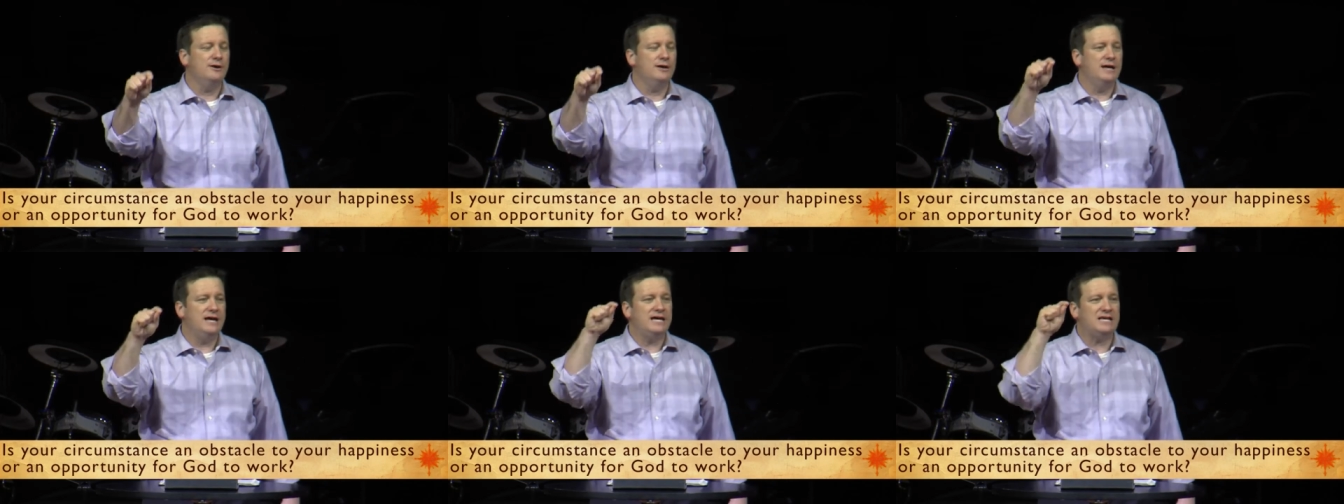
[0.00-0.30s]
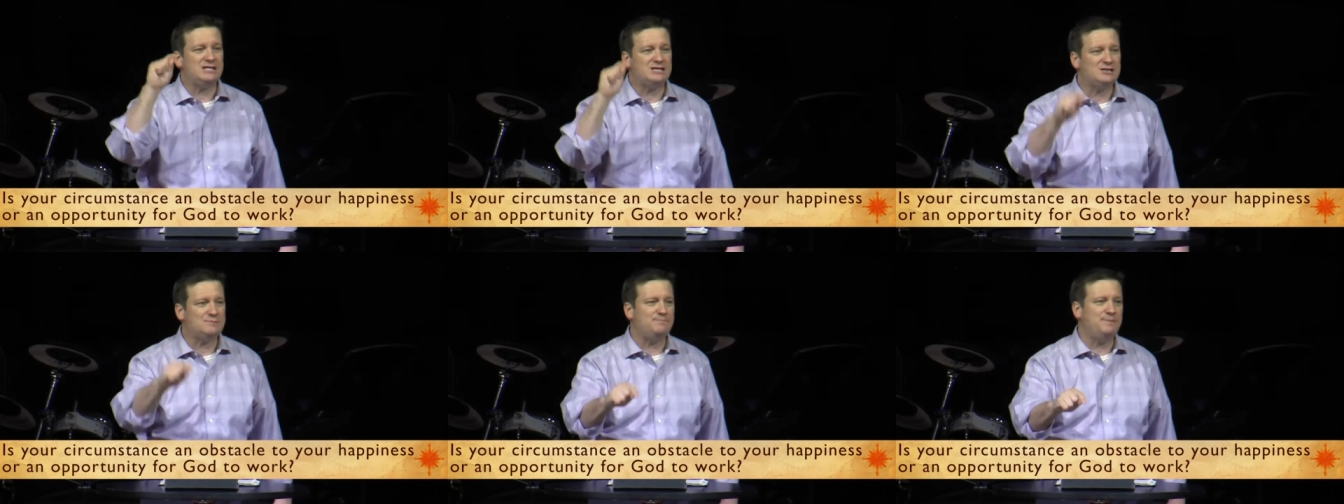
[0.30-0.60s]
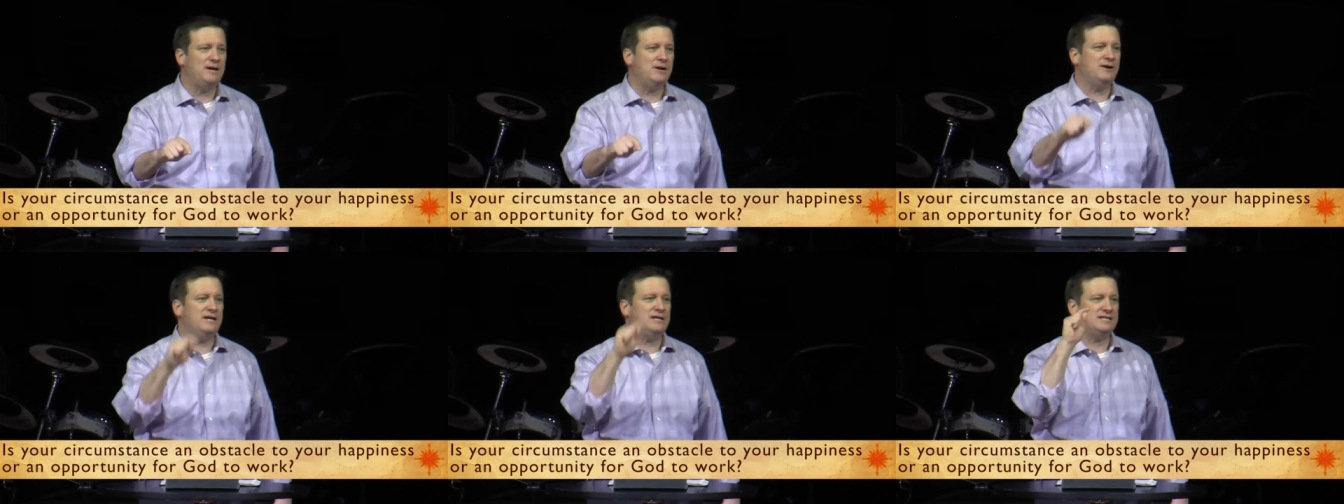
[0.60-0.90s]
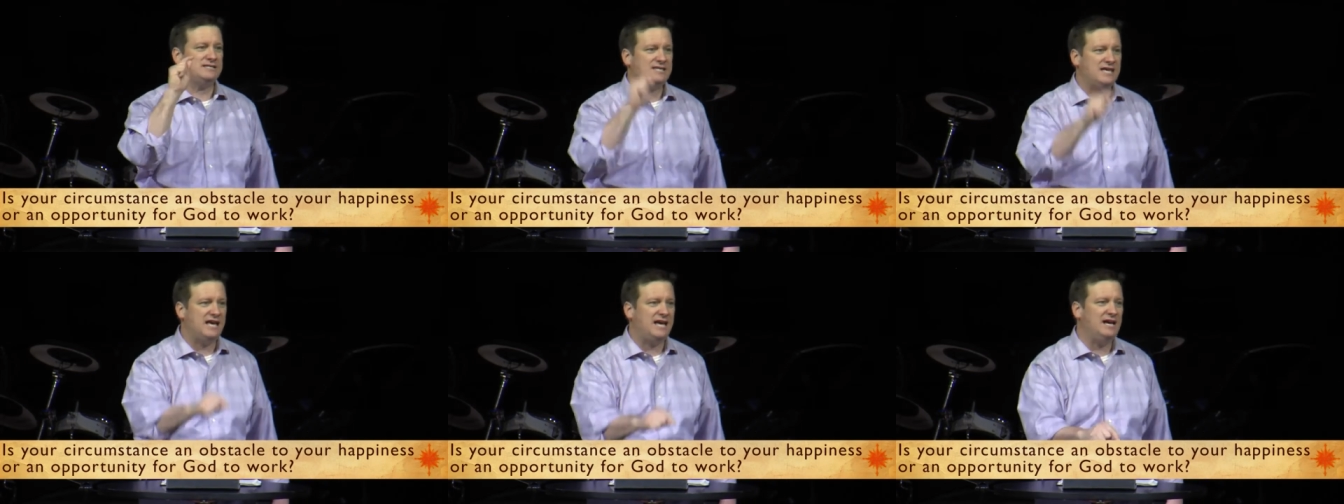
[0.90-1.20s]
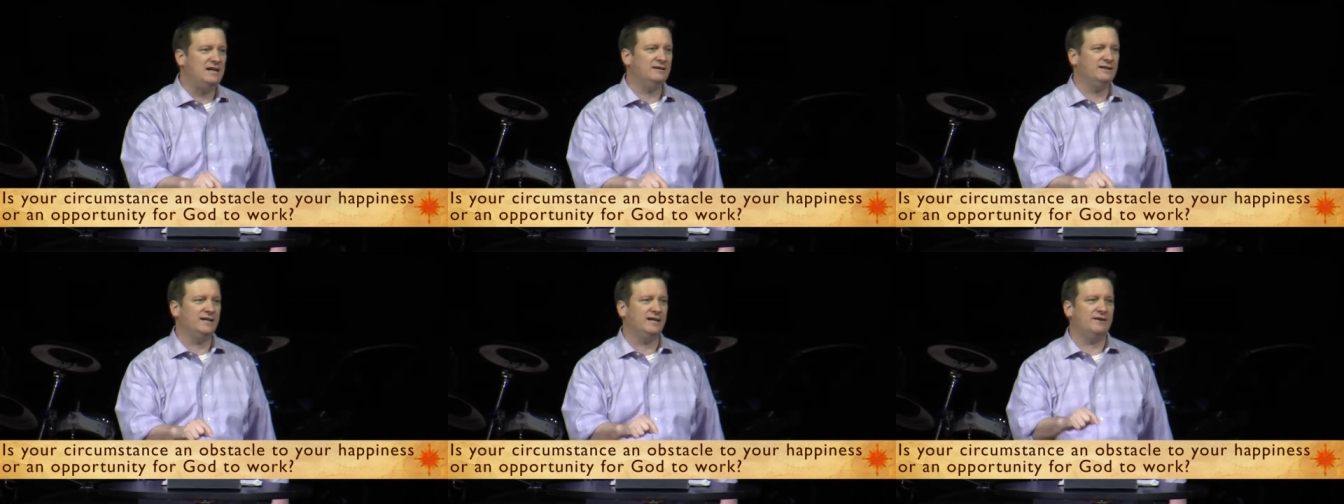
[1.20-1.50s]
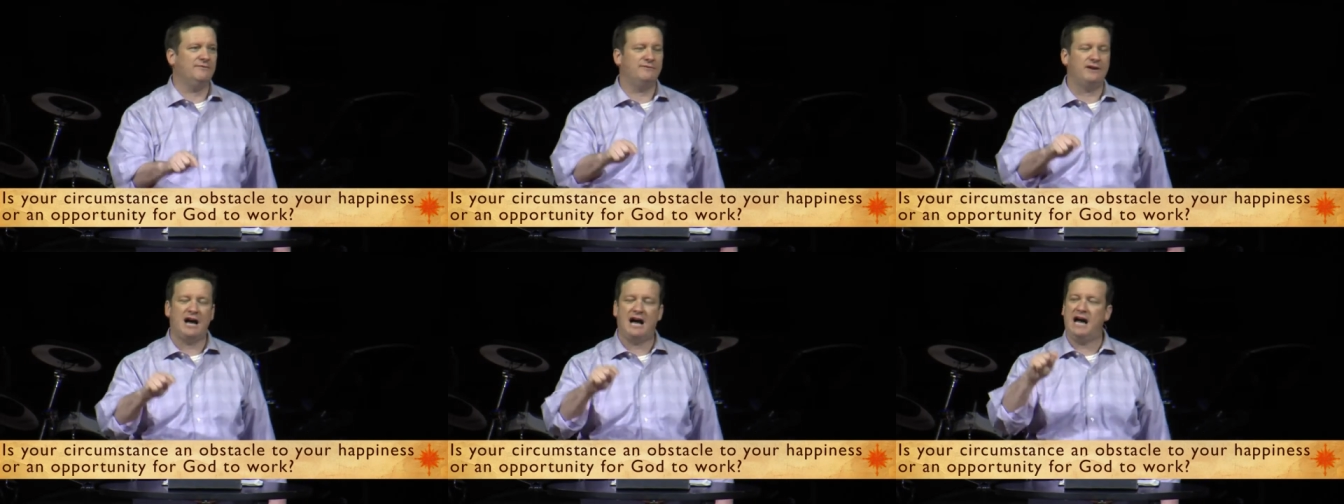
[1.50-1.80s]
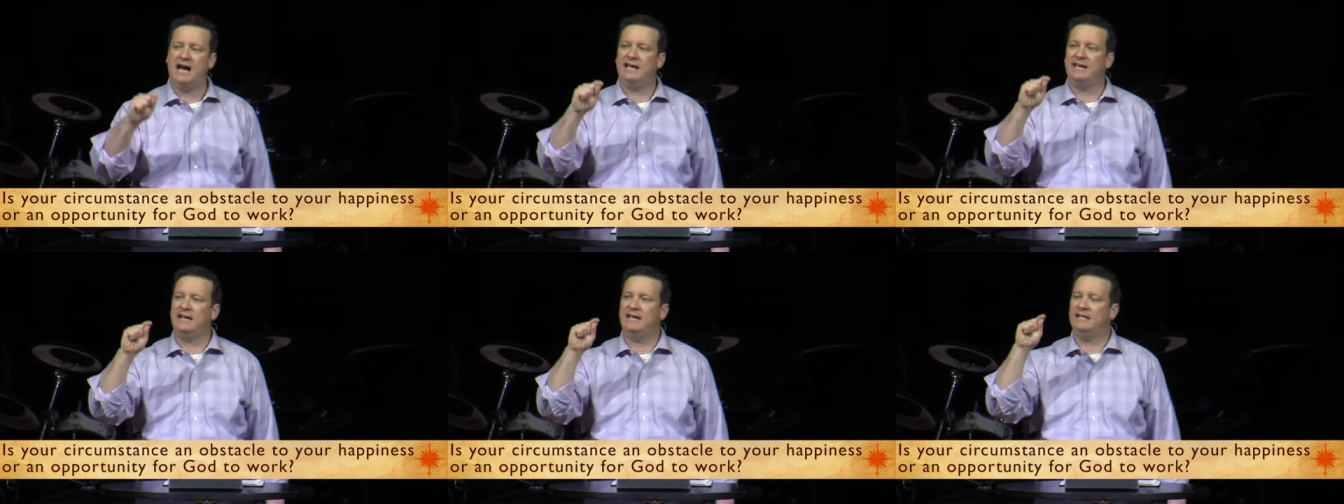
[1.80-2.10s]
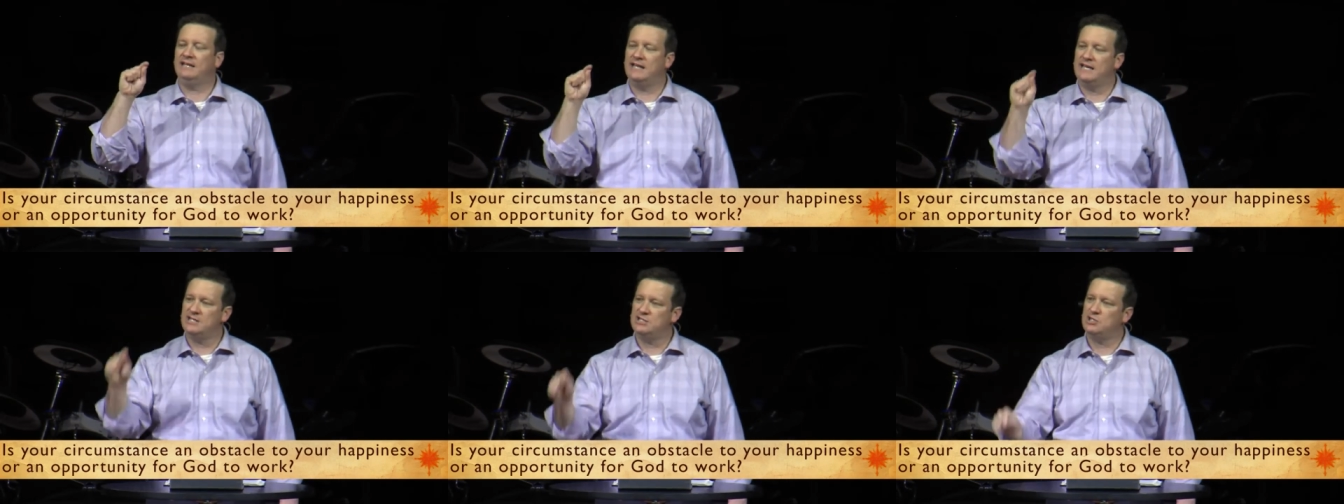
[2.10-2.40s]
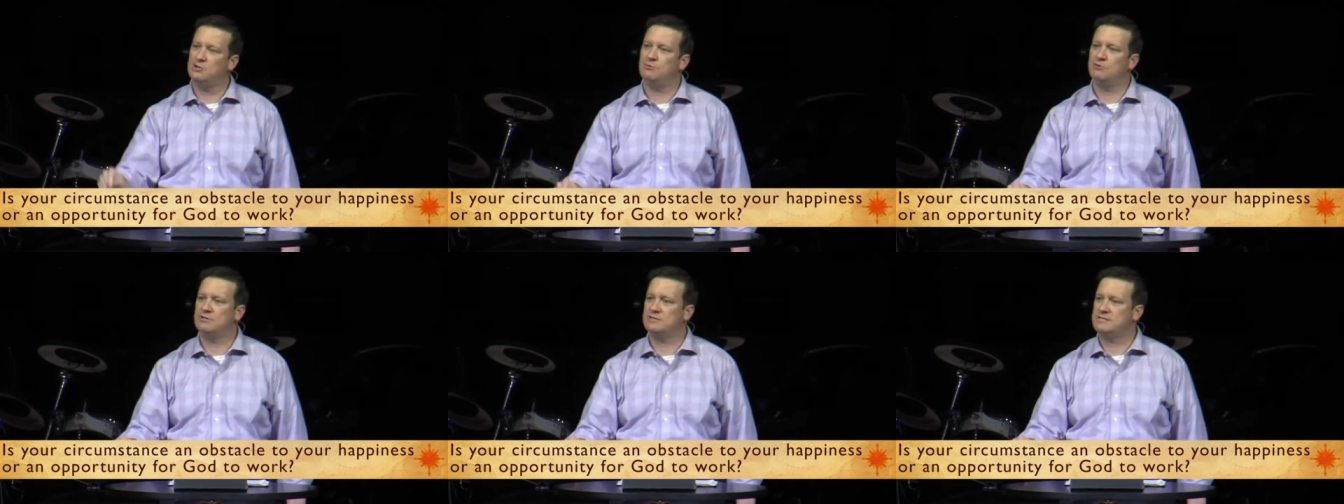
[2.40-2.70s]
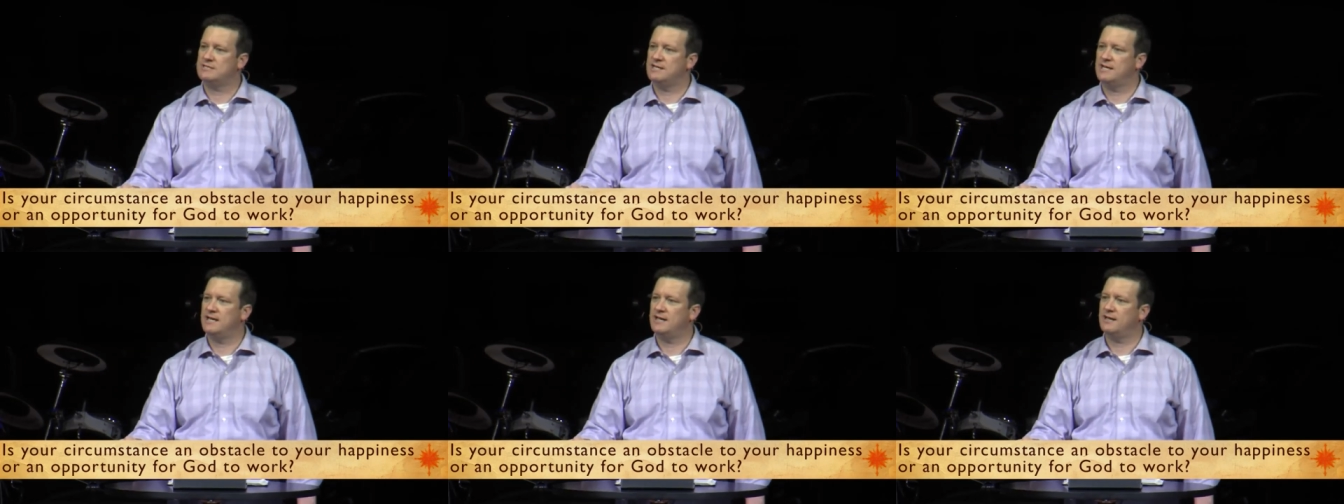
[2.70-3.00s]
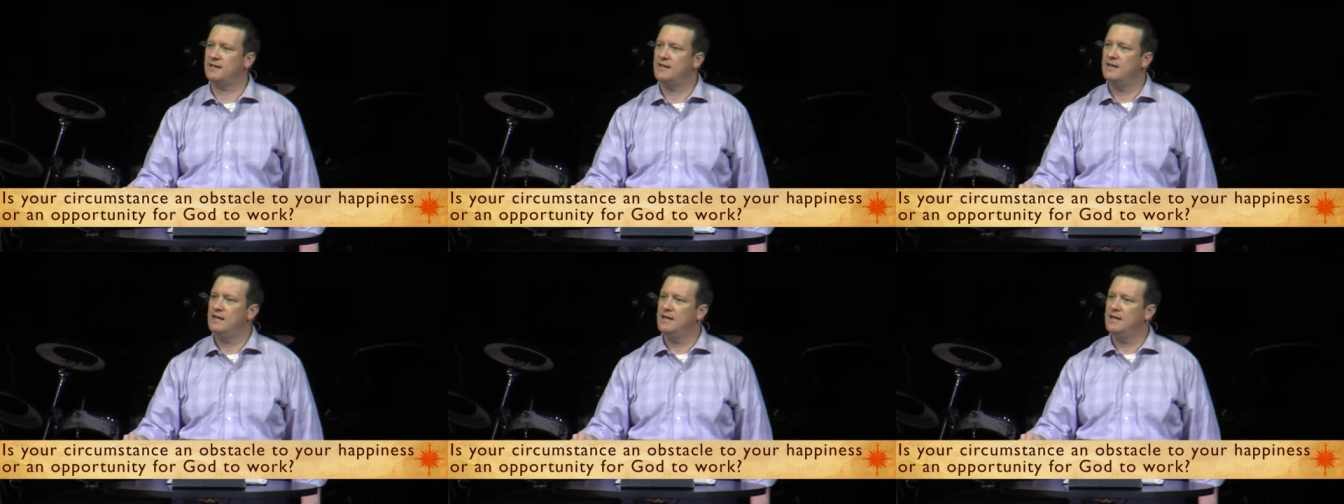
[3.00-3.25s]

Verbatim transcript: experience the healing of God unless you were sick.